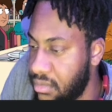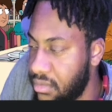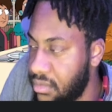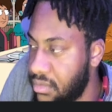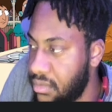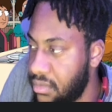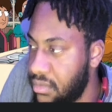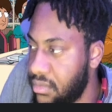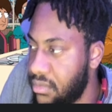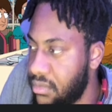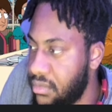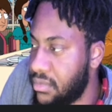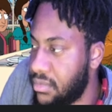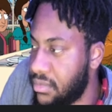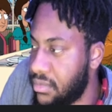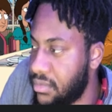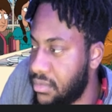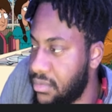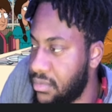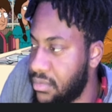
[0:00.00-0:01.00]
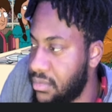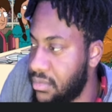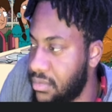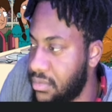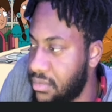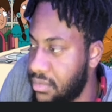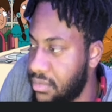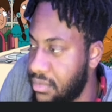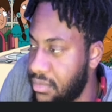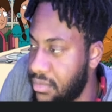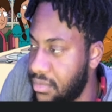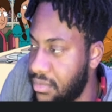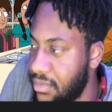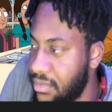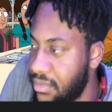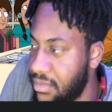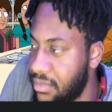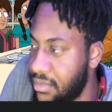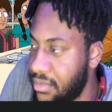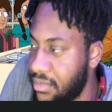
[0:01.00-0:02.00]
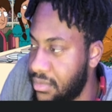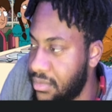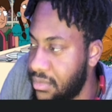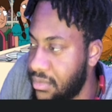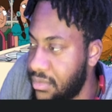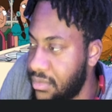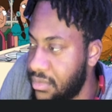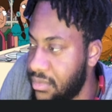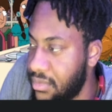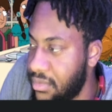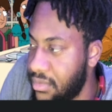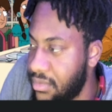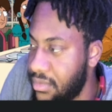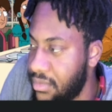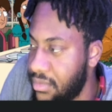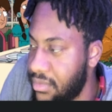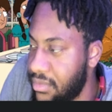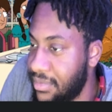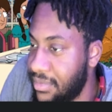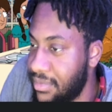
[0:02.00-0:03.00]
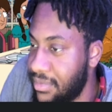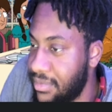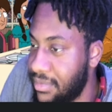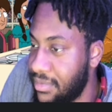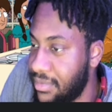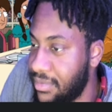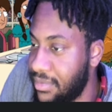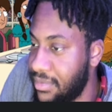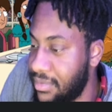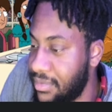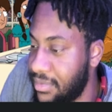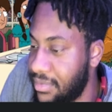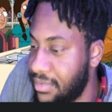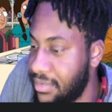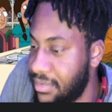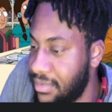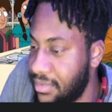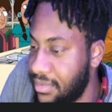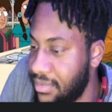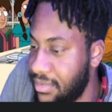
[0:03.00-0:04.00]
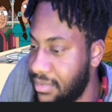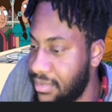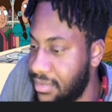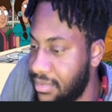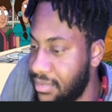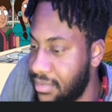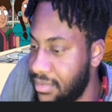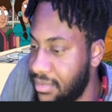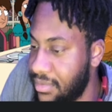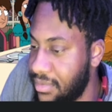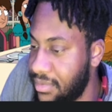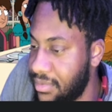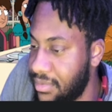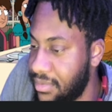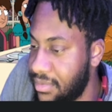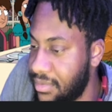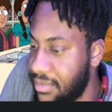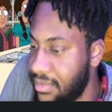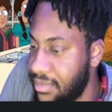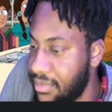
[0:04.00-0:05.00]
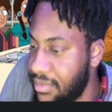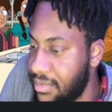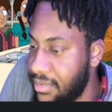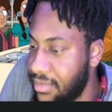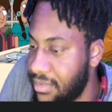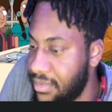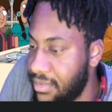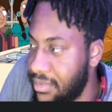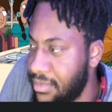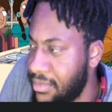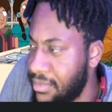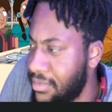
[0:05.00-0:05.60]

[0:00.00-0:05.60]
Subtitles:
(silent)